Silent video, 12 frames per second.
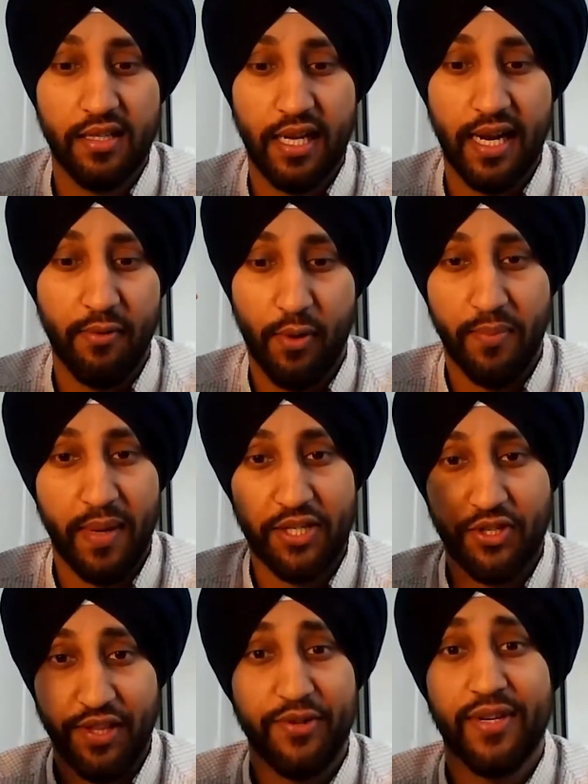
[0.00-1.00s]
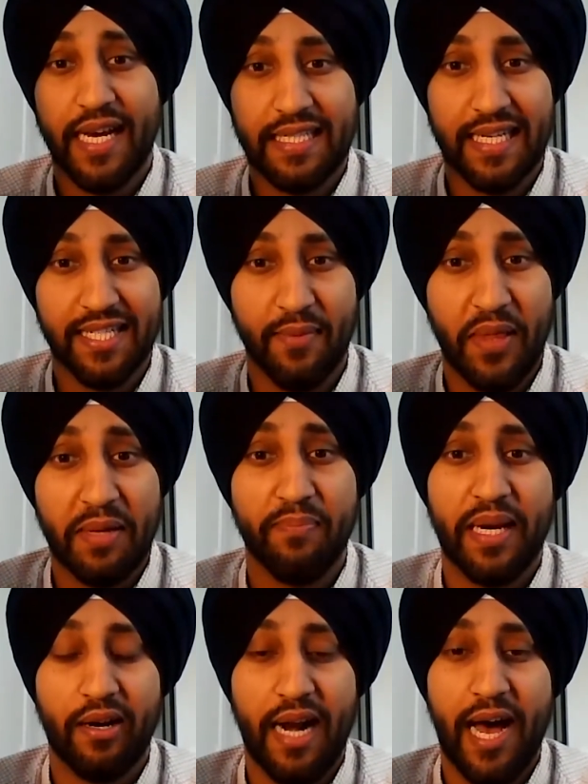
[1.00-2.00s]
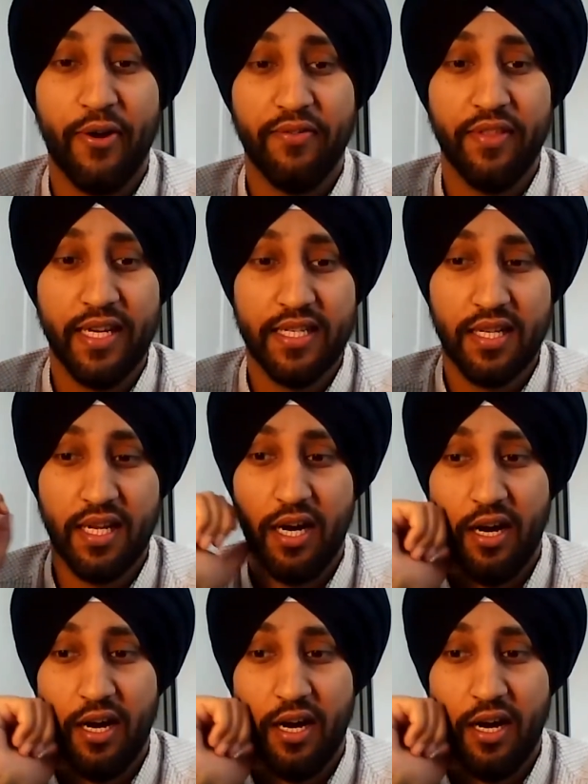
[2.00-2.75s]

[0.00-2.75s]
And I want to make sure that you guys get something bigger out of this.